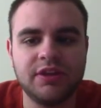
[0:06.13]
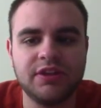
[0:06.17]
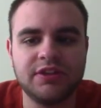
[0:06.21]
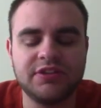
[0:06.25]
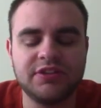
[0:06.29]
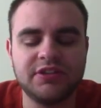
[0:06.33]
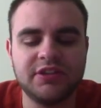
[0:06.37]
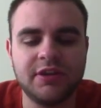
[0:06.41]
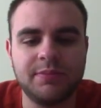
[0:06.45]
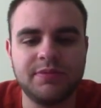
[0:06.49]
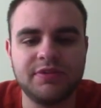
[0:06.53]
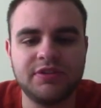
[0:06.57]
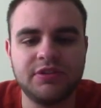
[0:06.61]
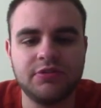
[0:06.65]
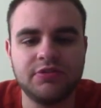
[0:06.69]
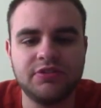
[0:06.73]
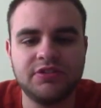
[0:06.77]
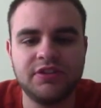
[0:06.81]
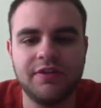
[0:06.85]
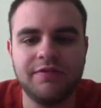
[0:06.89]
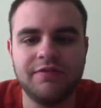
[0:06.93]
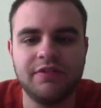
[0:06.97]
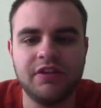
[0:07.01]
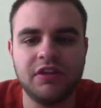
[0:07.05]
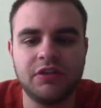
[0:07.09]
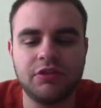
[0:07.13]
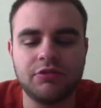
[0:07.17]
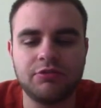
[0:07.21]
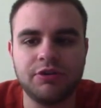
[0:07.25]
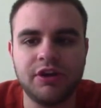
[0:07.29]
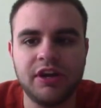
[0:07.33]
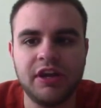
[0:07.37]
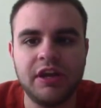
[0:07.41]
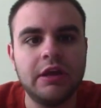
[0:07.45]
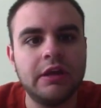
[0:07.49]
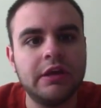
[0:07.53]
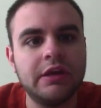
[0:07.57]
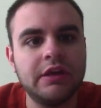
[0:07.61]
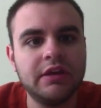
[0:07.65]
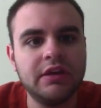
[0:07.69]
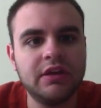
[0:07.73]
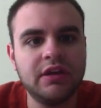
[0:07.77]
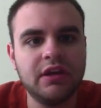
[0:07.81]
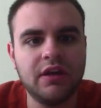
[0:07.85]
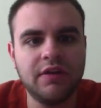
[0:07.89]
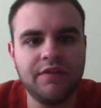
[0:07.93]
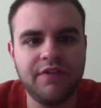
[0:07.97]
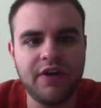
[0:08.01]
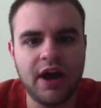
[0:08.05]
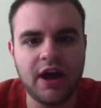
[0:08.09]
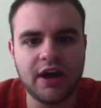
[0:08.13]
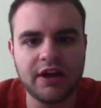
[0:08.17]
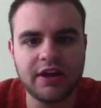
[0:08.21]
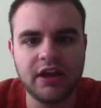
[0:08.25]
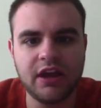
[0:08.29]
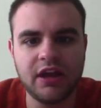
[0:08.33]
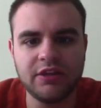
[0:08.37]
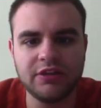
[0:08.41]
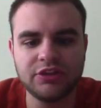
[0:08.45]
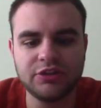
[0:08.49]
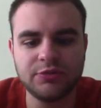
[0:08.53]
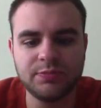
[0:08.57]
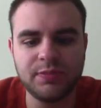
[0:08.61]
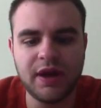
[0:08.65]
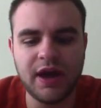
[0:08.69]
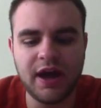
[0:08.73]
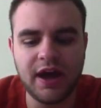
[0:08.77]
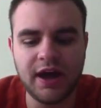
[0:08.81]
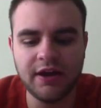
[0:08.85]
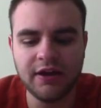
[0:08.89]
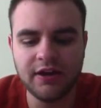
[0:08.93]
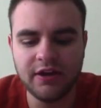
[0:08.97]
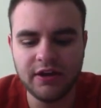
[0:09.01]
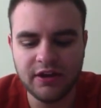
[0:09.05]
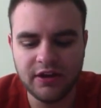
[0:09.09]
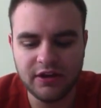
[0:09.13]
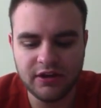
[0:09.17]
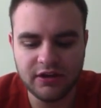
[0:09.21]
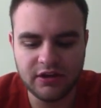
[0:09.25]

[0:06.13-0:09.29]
This is episode 73 of Hockey on the Spot.